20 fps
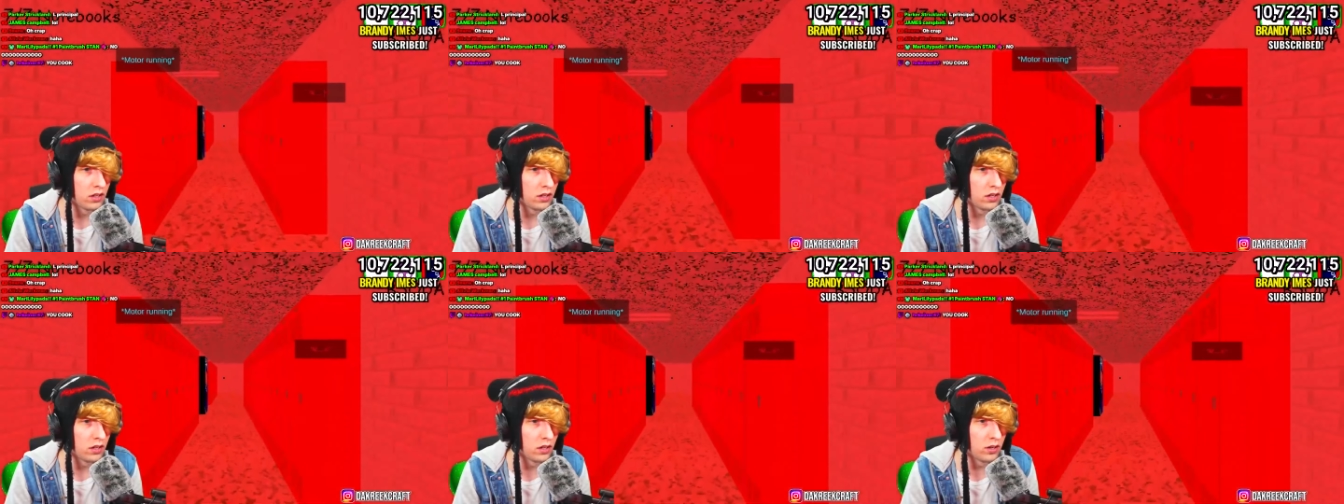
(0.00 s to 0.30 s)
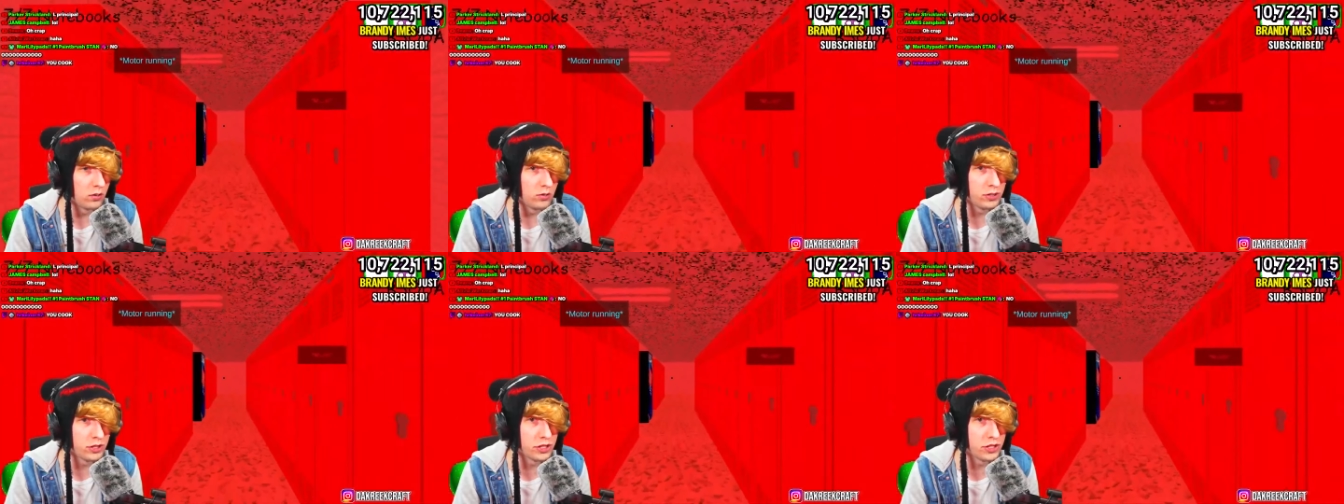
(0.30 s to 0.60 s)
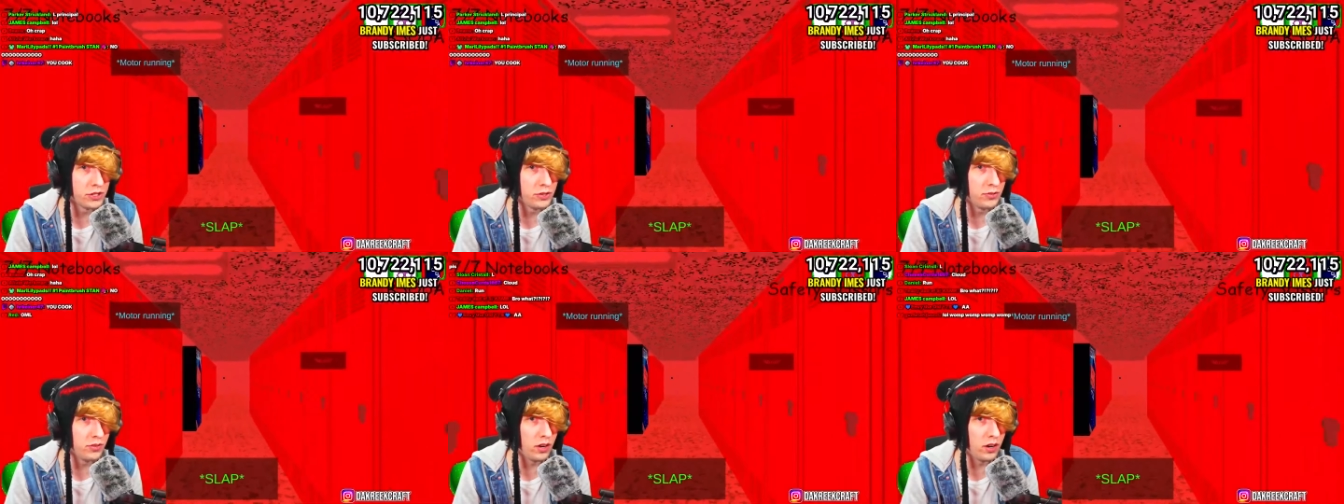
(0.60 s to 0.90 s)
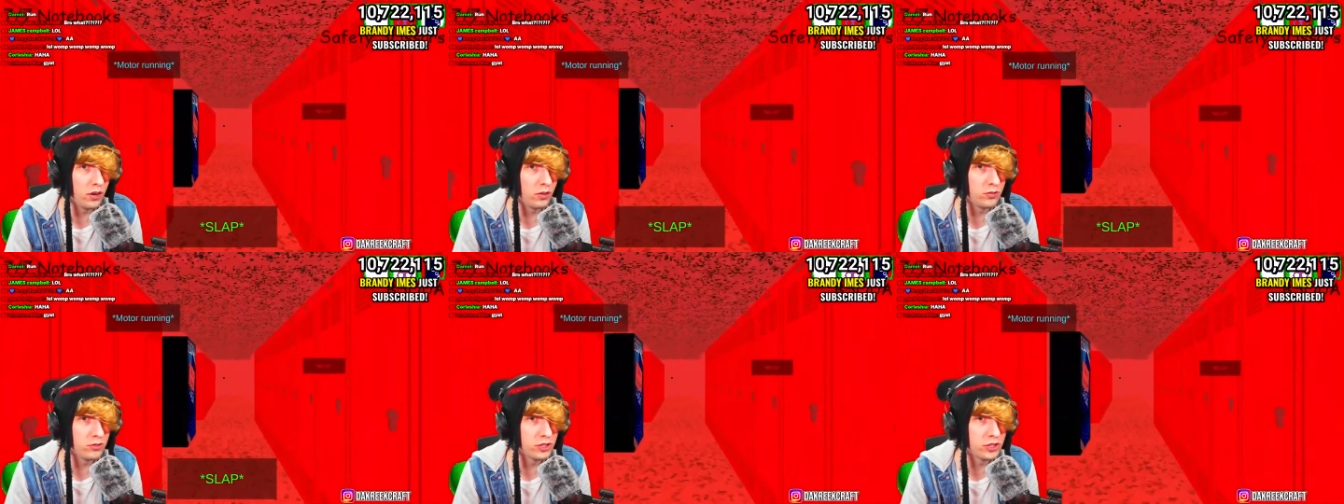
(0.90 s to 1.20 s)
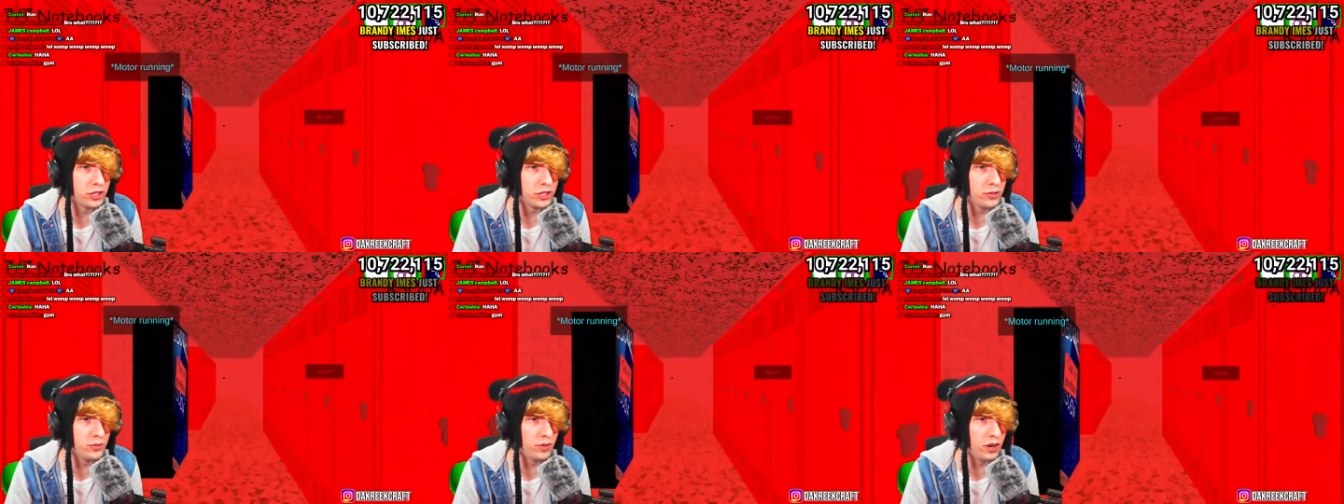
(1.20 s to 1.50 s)
Oh shoot, oh
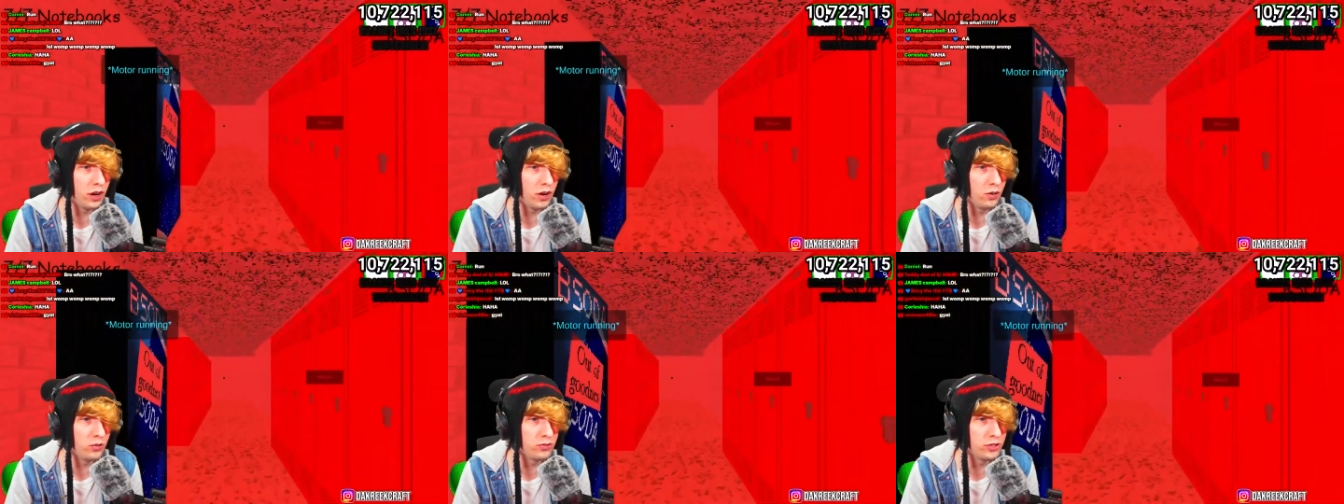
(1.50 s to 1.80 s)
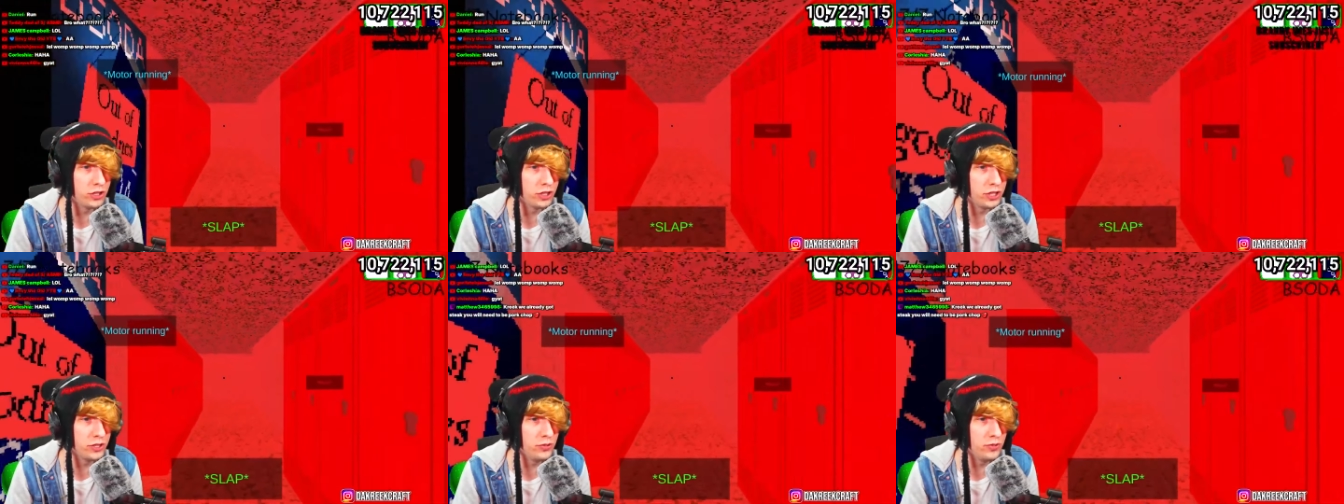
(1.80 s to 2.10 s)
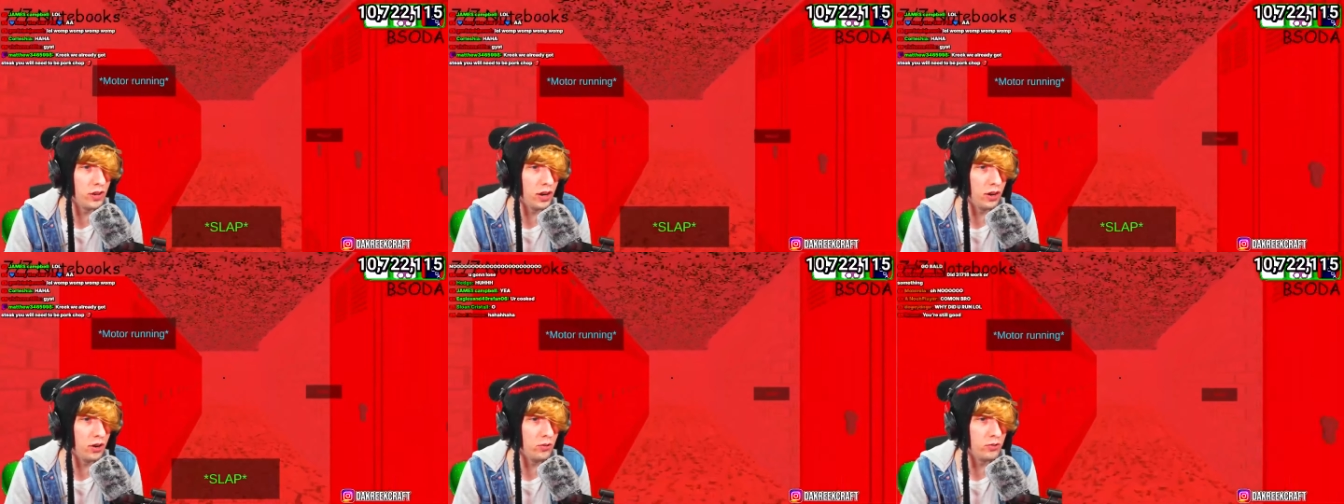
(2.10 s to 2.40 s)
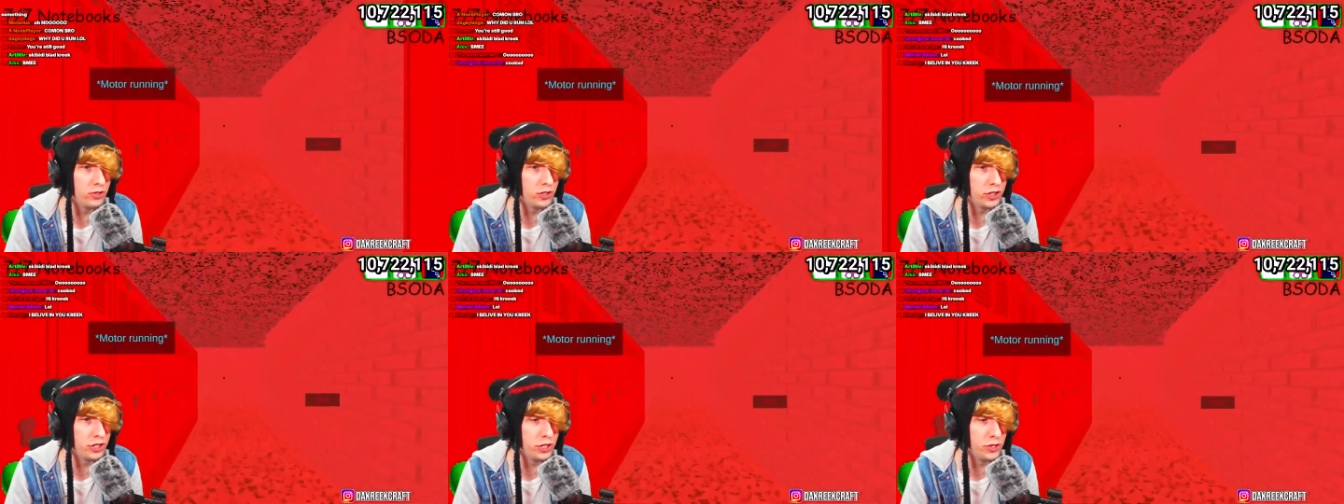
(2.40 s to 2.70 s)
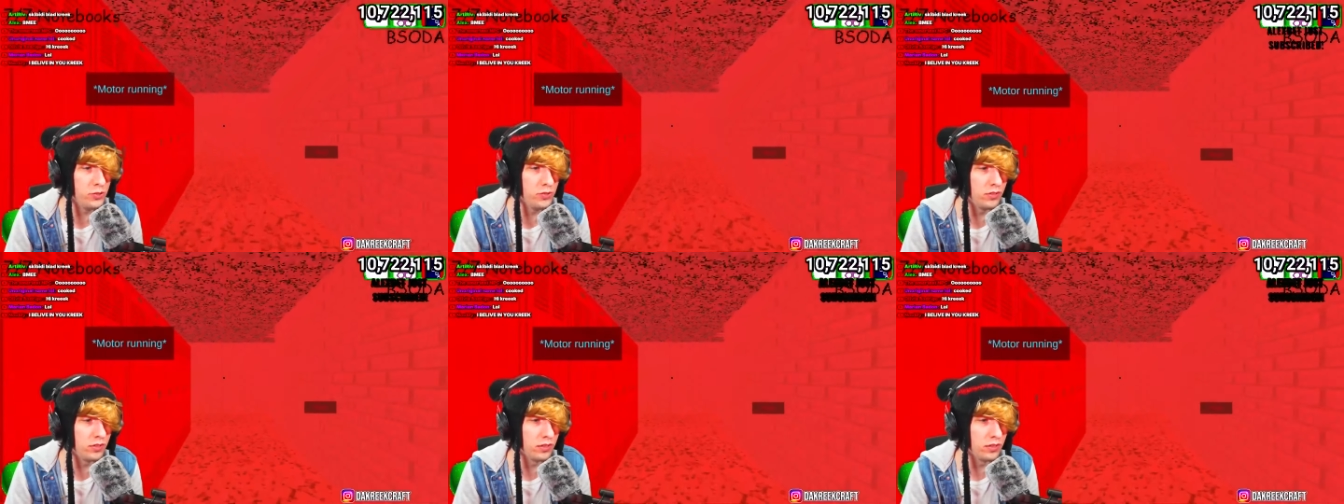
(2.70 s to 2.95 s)
shoot, oh shoot, oh shoot.